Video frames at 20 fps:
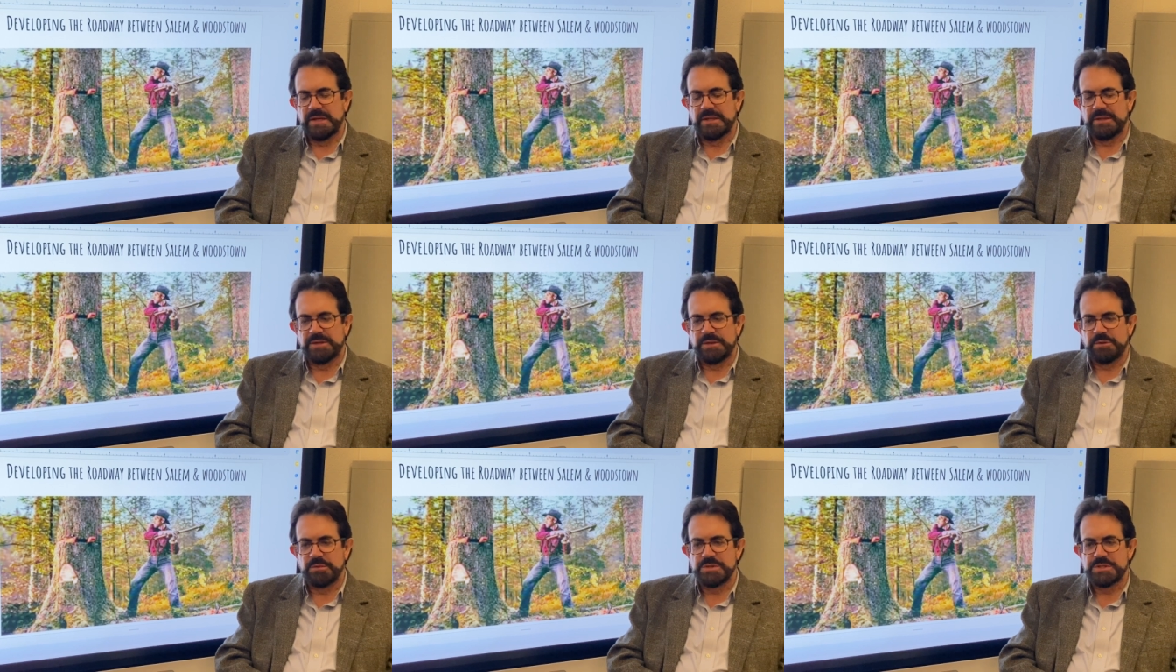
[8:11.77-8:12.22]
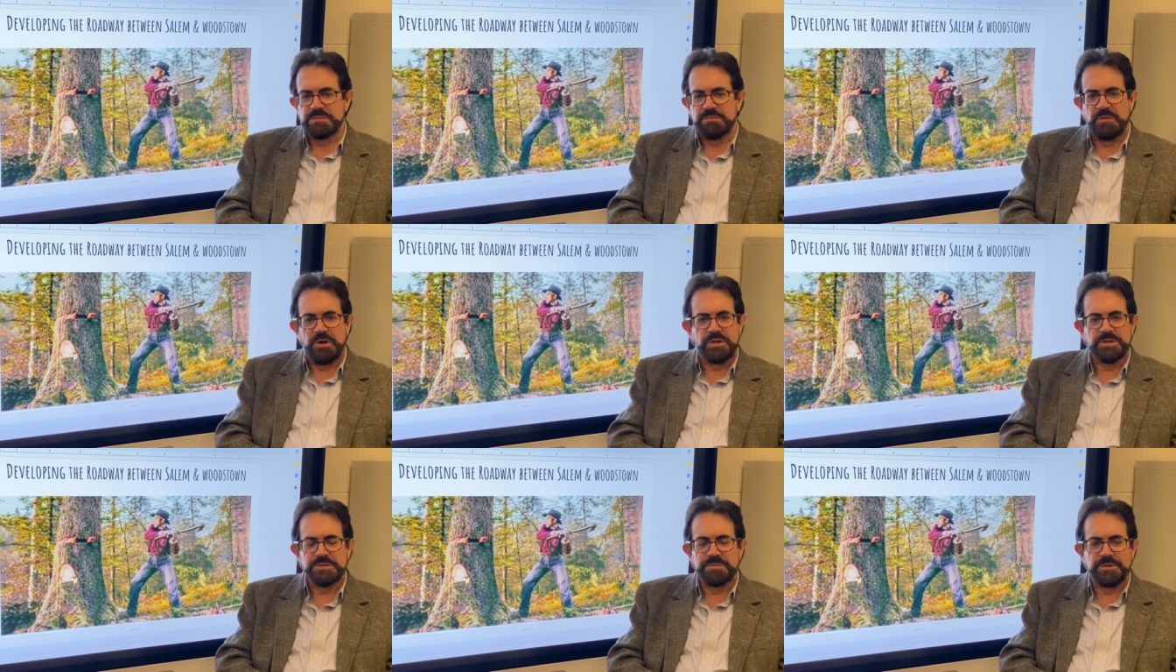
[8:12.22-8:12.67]
there was
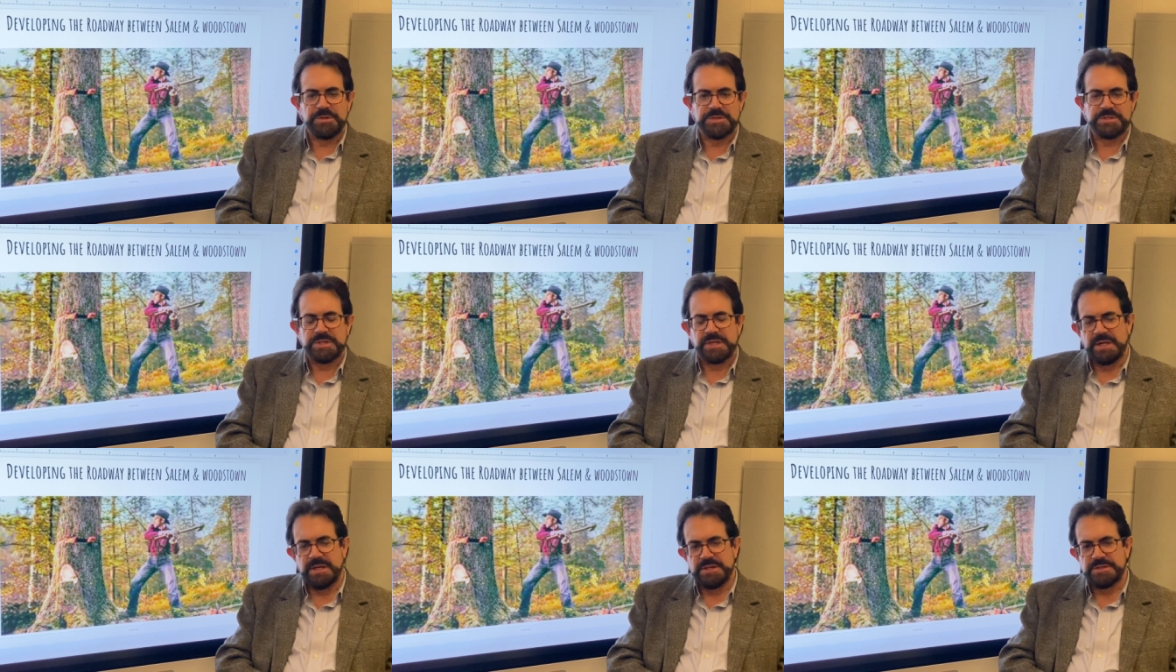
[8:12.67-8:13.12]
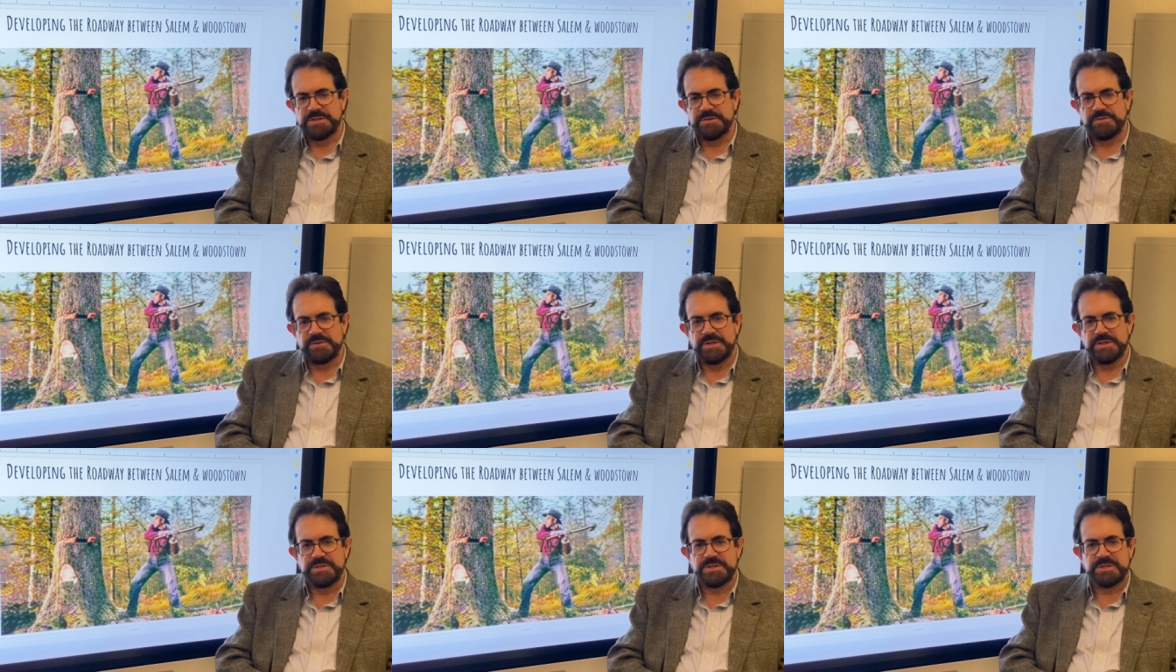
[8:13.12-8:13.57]
multiple stands of
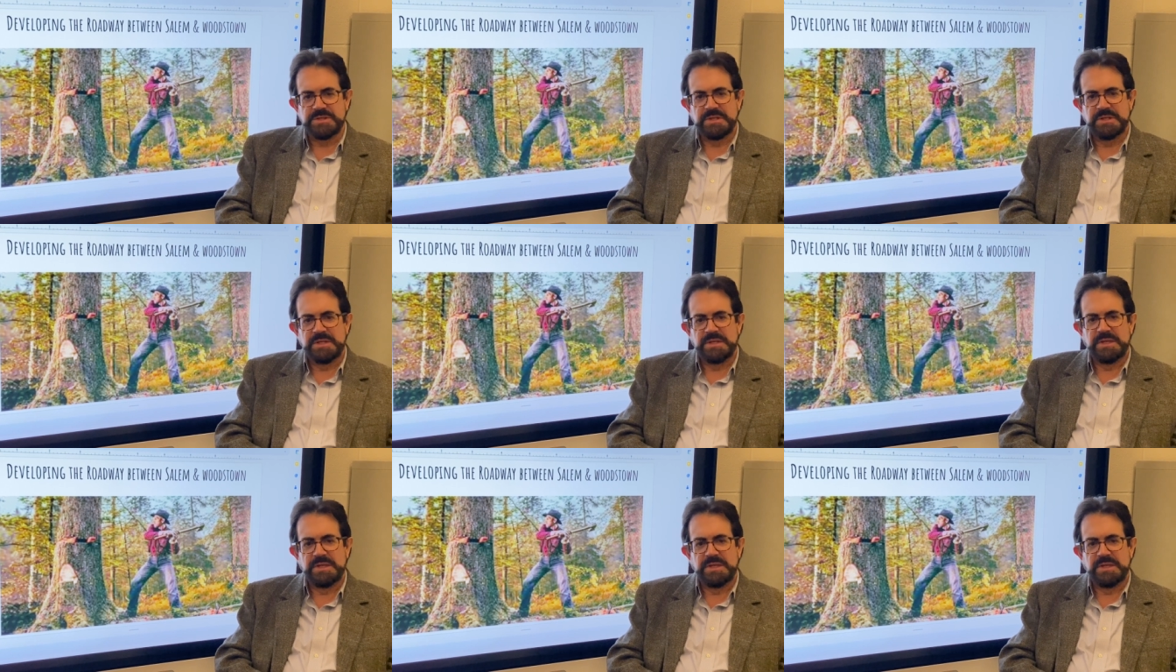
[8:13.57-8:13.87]
this.